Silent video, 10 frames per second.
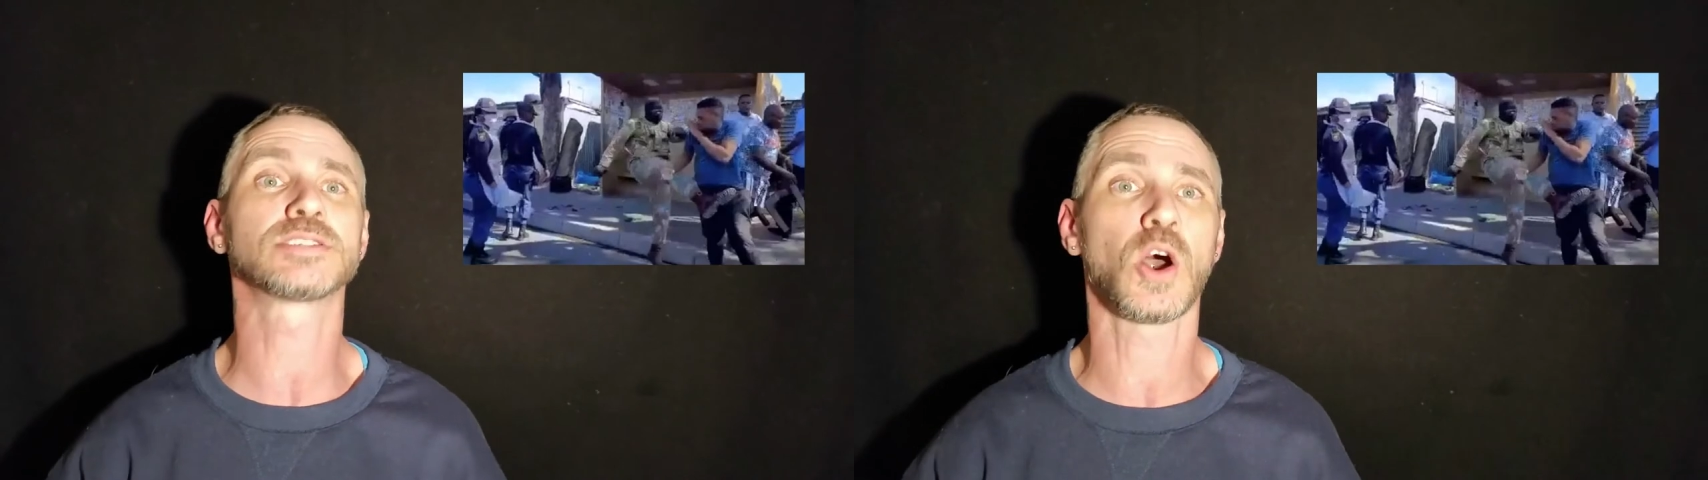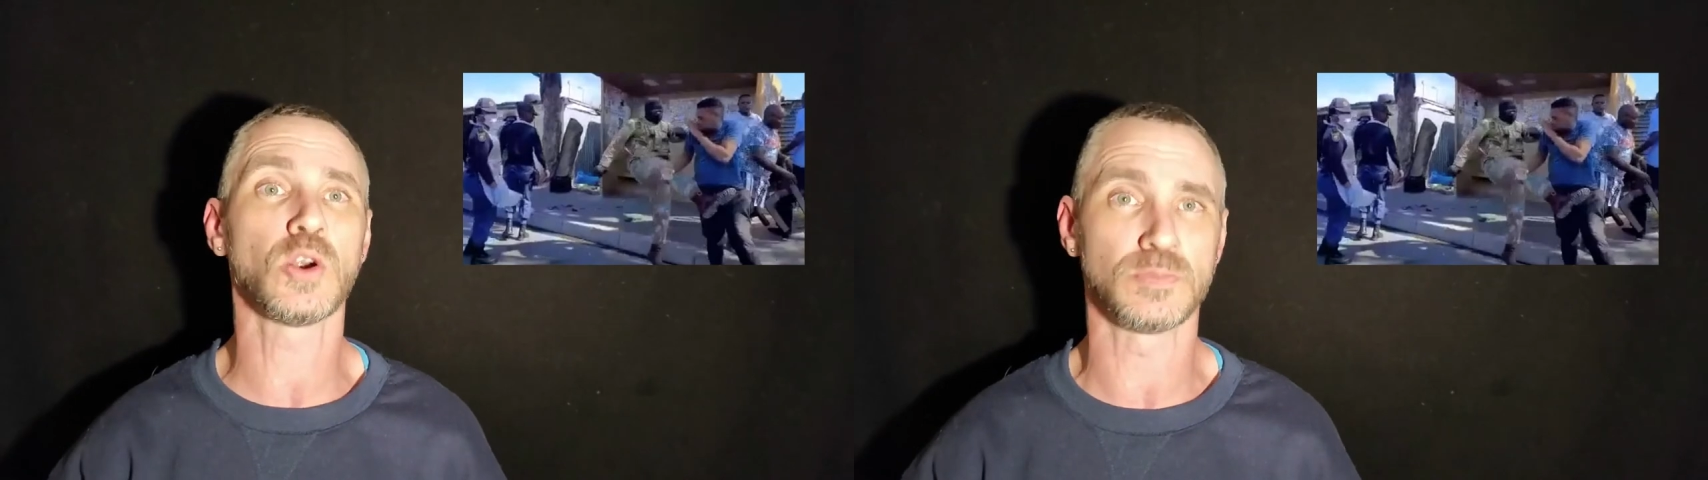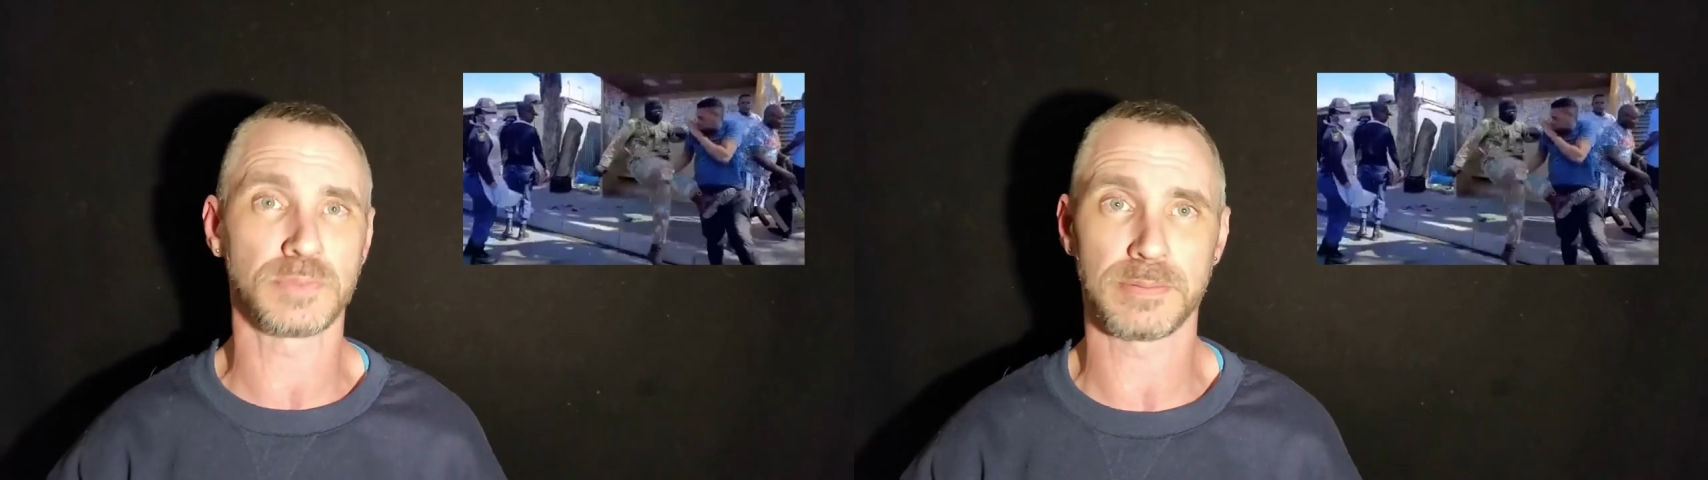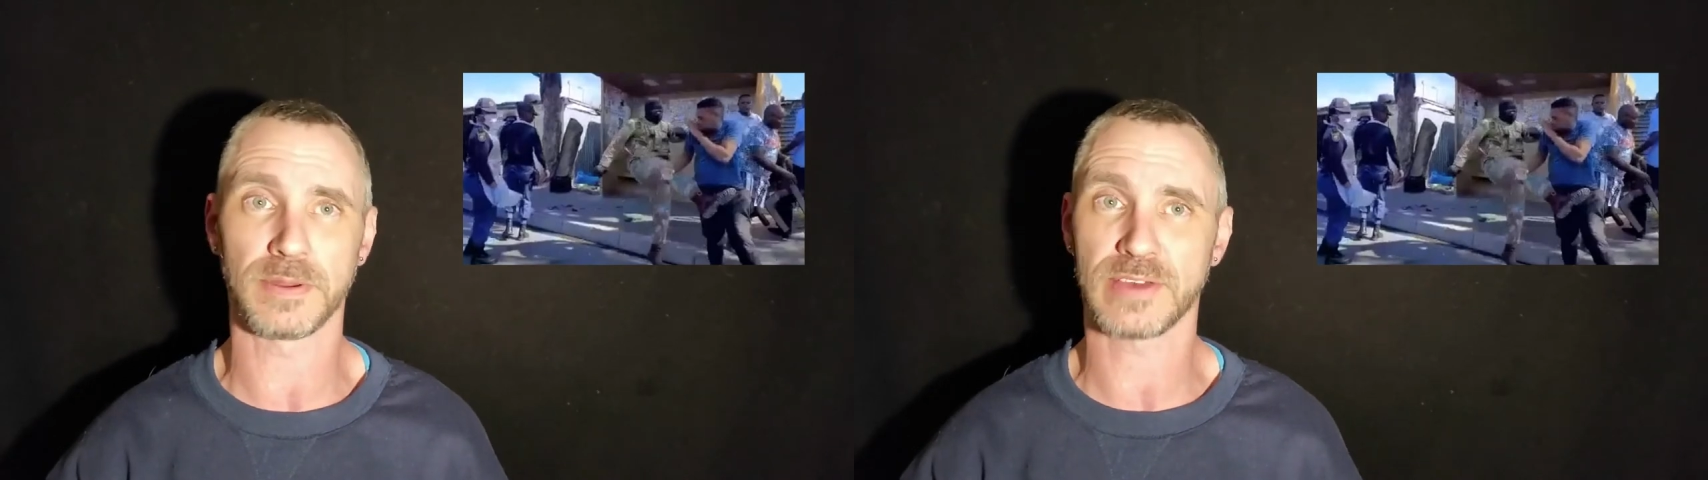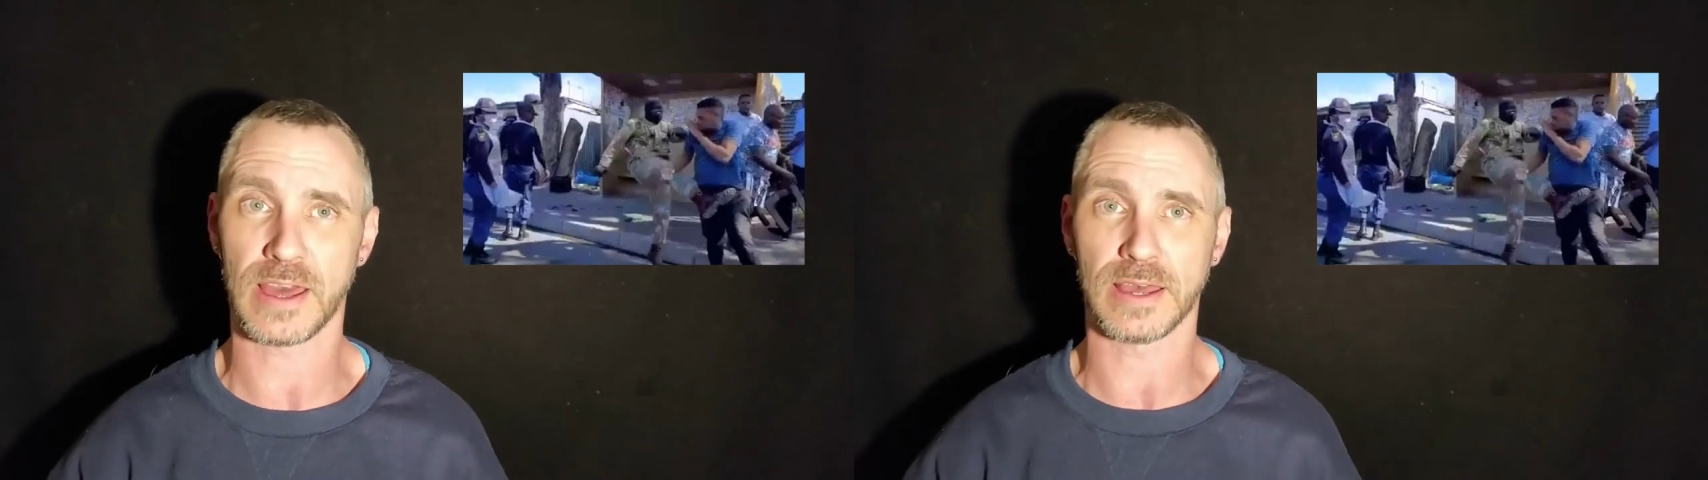its own
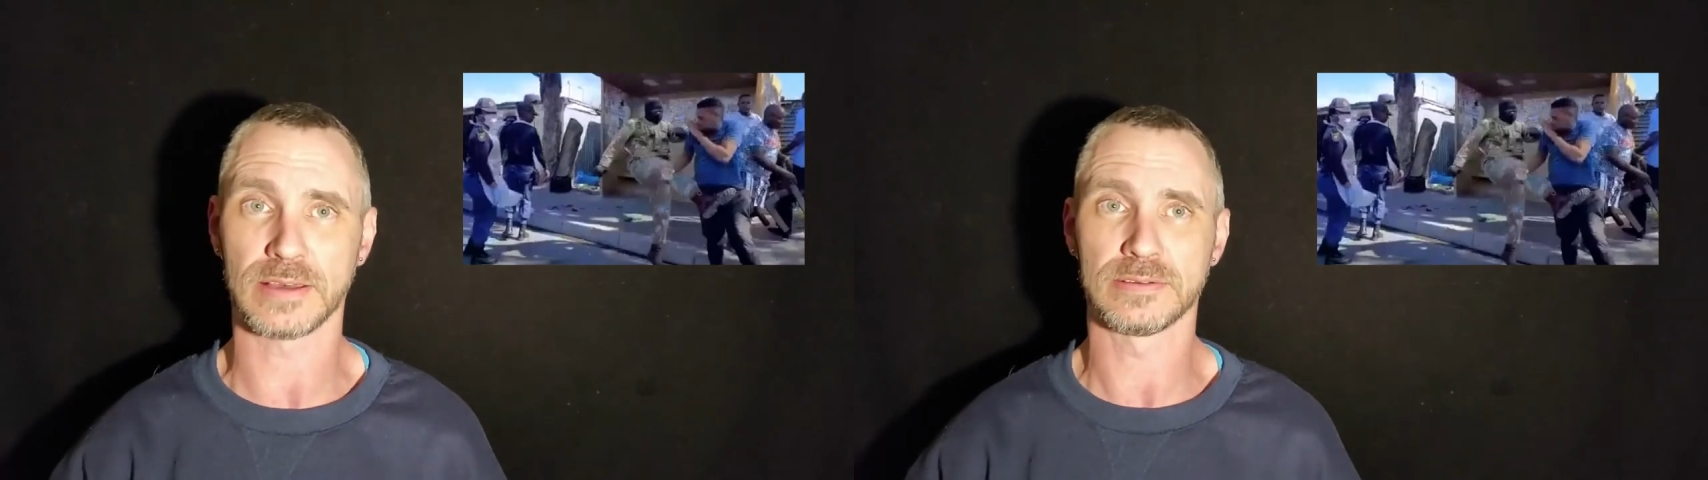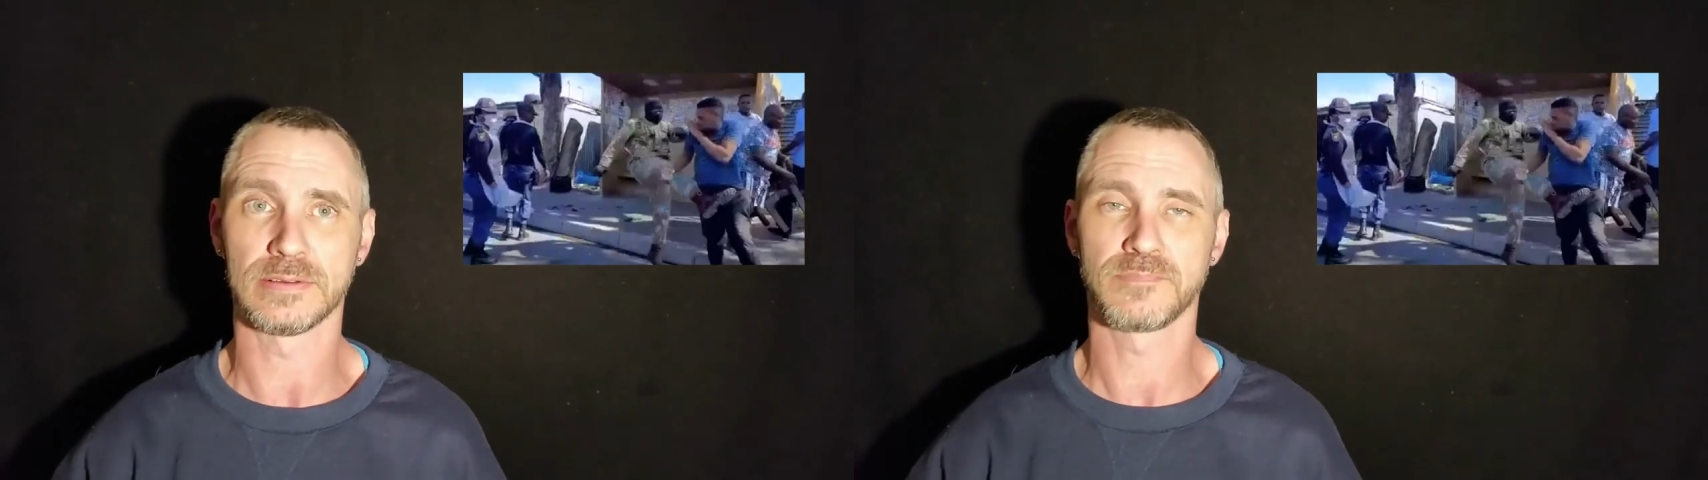people of colour.